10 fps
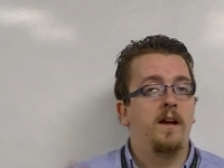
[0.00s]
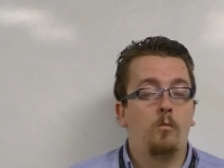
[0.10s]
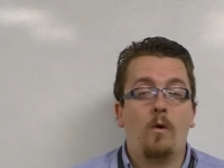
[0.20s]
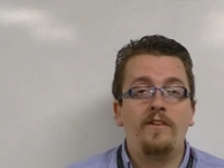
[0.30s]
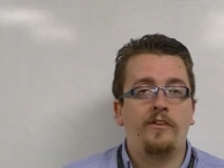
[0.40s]

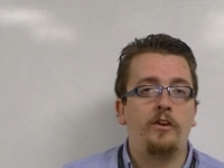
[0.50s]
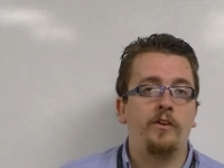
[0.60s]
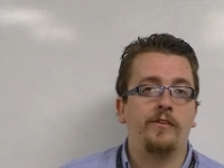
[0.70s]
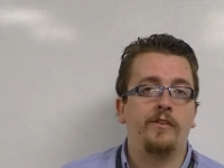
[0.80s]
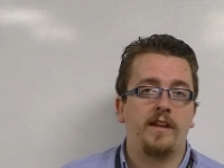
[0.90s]
and ways that you
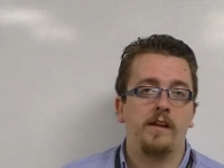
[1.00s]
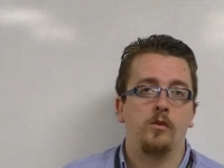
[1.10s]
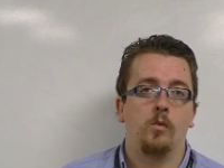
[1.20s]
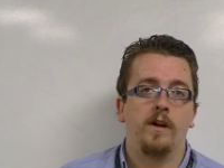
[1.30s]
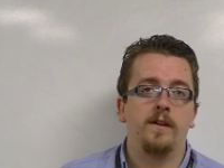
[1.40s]
can set out
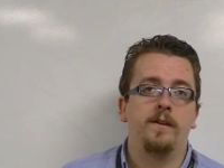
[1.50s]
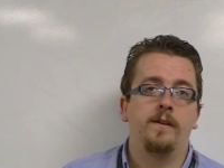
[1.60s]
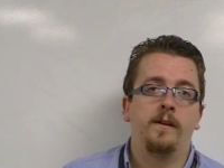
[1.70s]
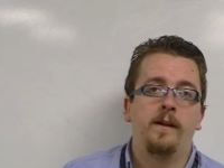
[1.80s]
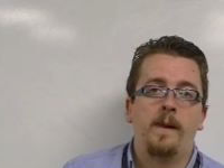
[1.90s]
your work.
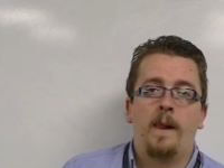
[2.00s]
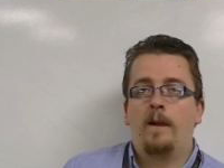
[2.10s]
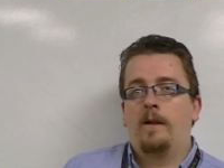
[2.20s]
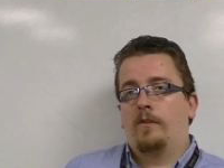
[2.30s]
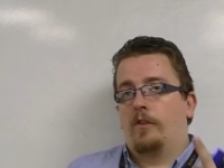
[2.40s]

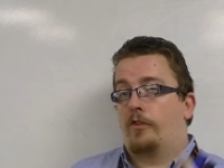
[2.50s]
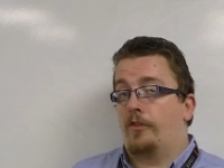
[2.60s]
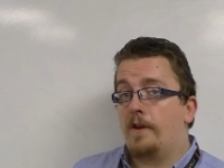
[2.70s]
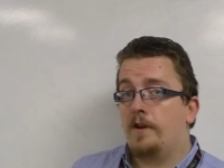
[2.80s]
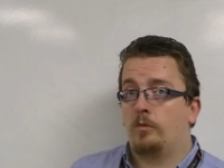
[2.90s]
The
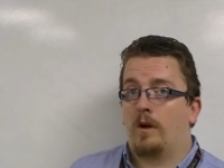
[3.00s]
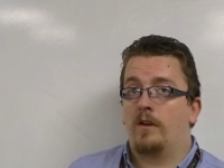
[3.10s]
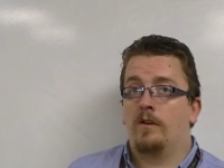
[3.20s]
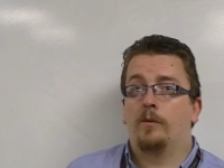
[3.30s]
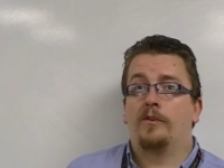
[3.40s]
third
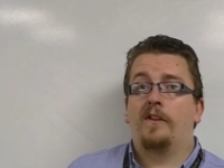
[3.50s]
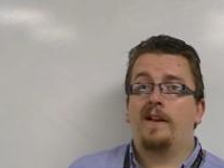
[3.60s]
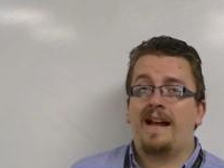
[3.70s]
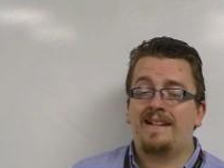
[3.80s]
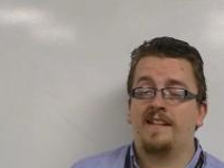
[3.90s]
one was the
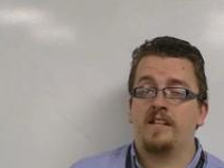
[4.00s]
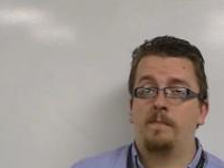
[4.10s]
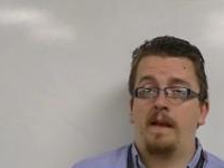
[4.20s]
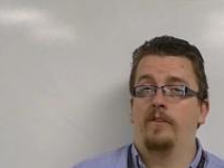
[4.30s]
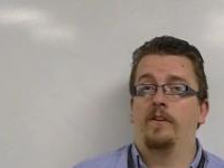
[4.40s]
lattice
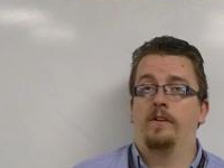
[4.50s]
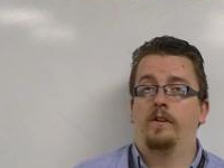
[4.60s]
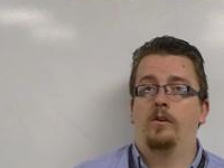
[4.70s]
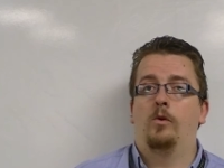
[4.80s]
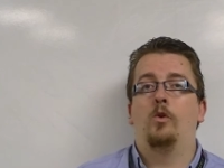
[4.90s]
method,
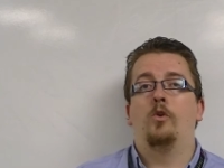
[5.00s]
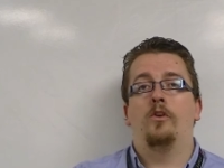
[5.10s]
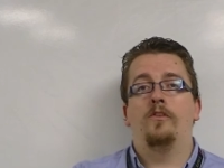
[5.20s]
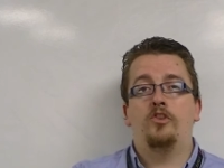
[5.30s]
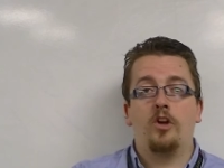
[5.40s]

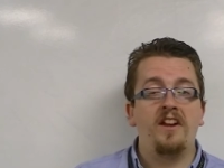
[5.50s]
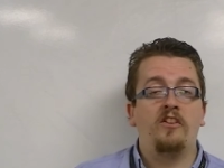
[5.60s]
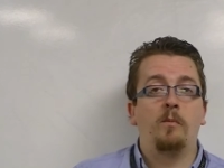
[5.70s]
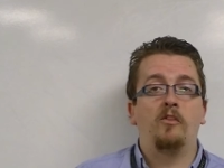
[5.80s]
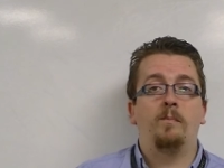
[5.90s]
or
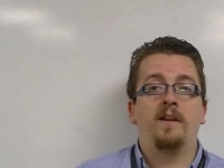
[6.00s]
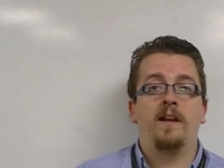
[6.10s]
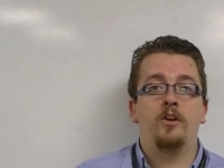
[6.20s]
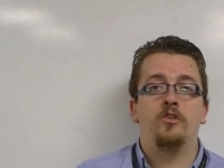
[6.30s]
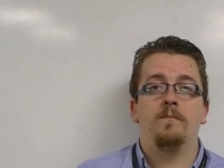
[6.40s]
Chinese
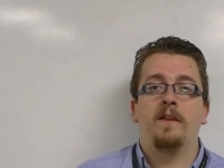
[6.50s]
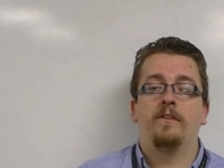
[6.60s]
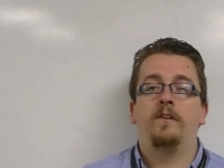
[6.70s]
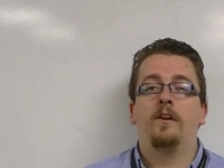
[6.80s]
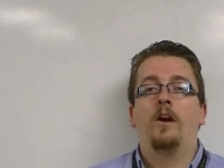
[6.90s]
multiplication
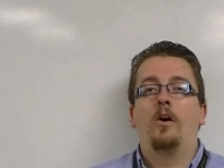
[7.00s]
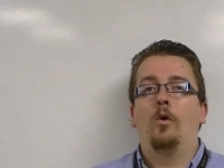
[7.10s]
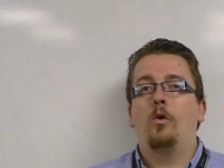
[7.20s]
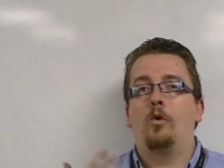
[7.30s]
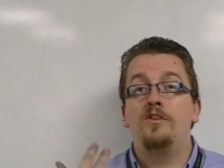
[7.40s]
method,
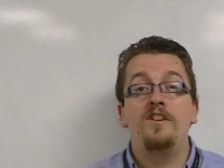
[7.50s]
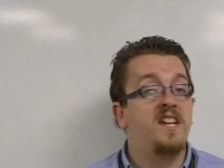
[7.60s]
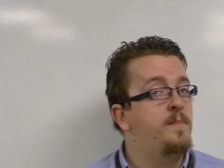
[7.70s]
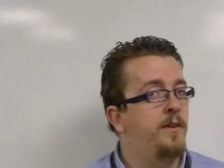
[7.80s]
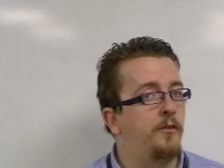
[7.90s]
or
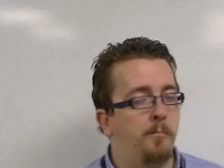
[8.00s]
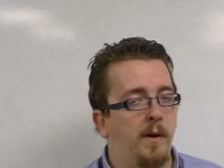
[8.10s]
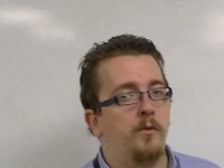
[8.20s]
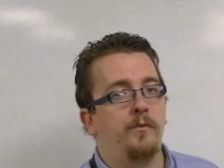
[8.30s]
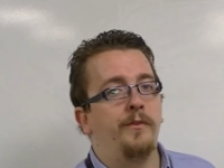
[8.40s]
Napier's
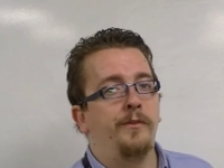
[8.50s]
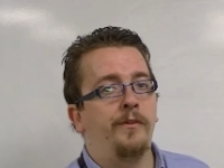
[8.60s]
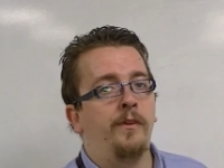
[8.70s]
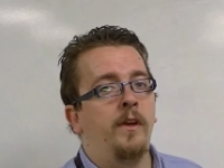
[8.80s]
bones,